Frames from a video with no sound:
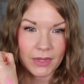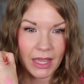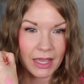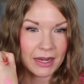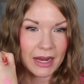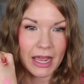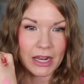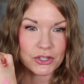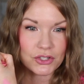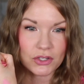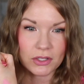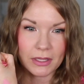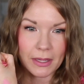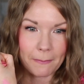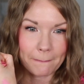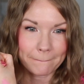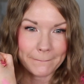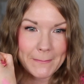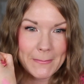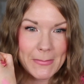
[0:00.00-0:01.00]
And
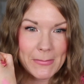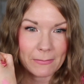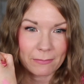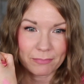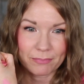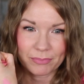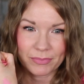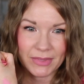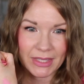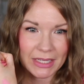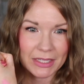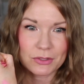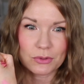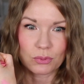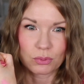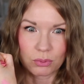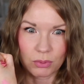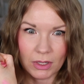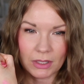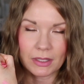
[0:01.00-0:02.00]
actually, it's
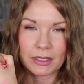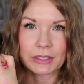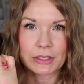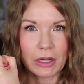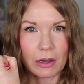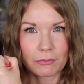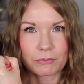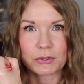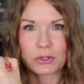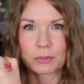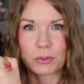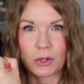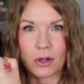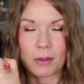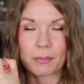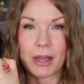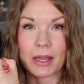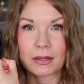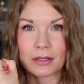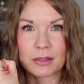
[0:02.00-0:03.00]
really comfortable
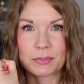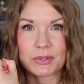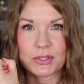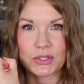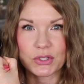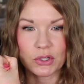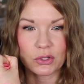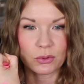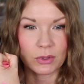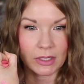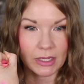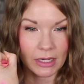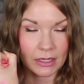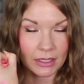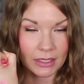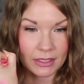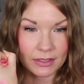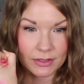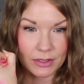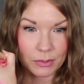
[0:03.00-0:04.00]
on my lips too. It kind
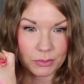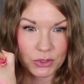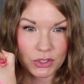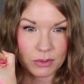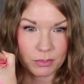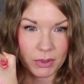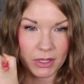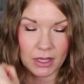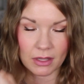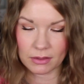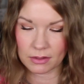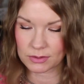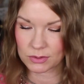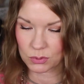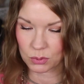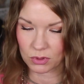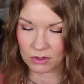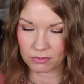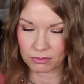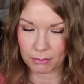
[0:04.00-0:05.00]
of ends up just being this
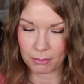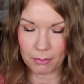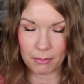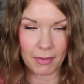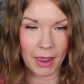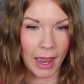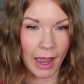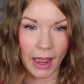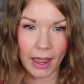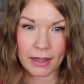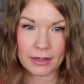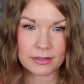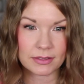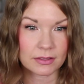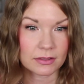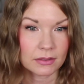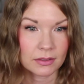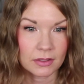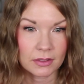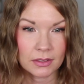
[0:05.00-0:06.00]
sort of
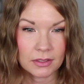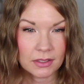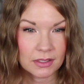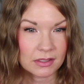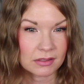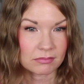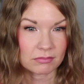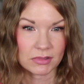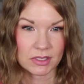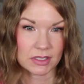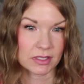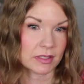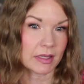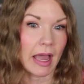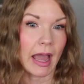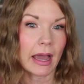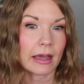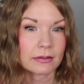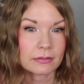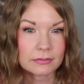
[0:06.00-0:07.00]
matte
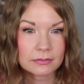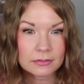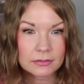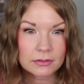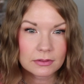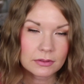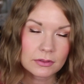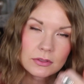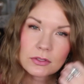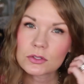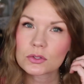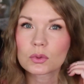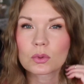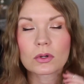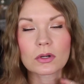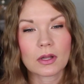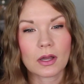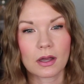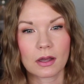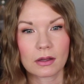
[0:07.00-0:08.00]
satin
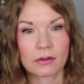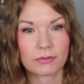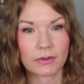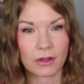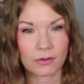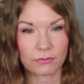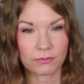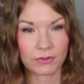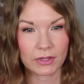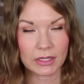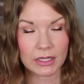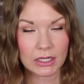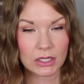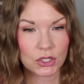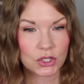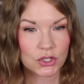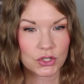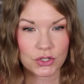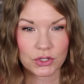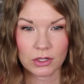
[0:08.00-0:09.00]
sort of a
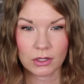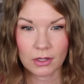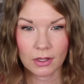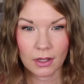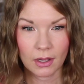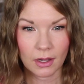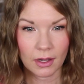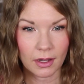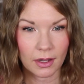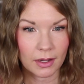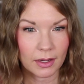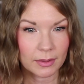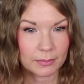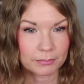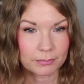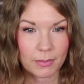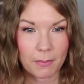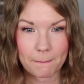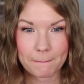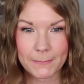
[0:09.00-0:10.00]
finish.
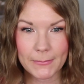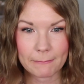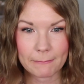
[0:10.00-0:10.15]
Um,